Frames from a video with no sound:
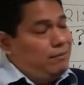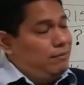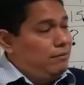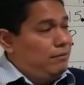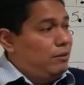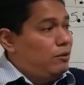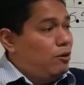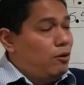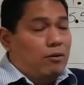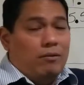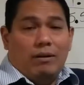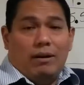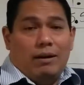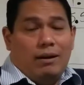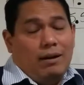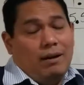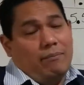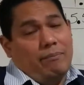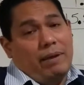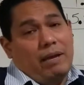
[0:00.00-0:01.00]
you know,
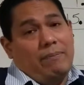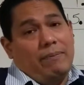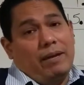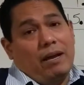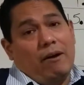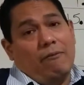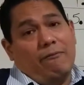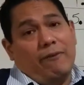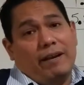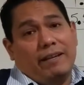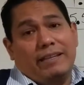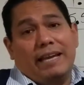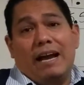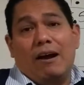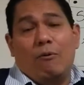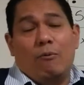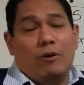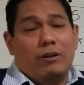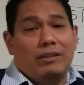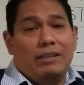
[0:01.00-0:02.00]
uh, maybe I'll find
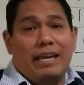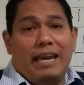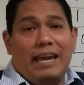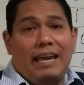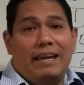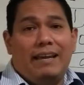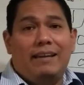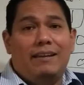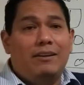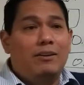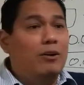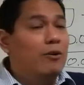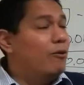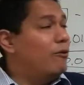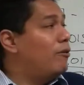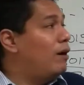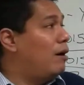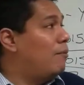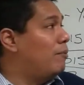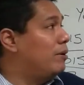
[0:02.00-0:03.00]
out one day, you
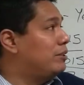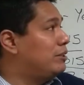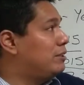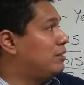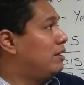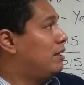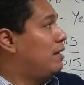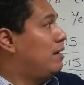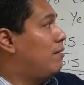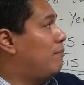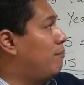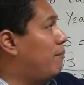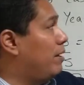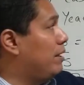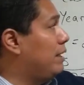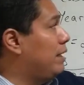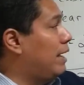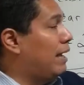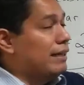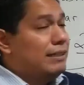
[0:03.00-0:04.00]
know, how much
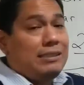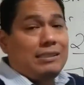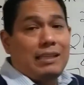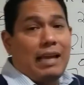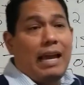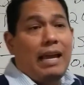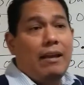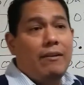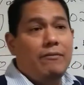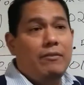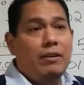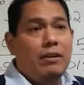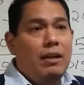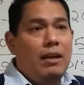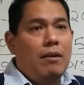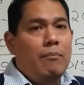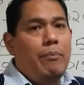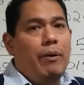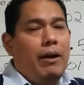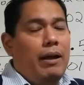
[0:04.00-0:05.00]
money I saved.
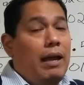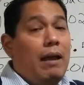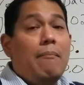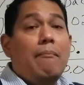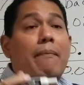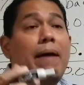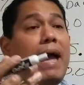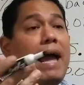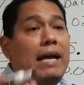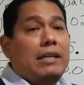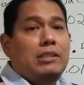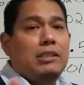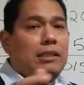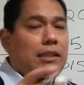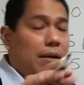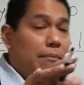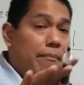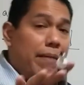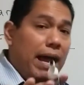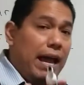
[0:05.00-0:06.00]
But imagine,
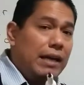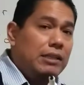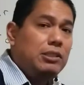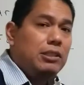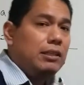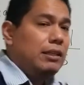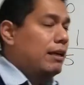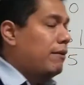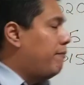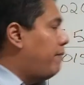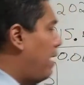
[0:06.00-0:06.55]
imagine if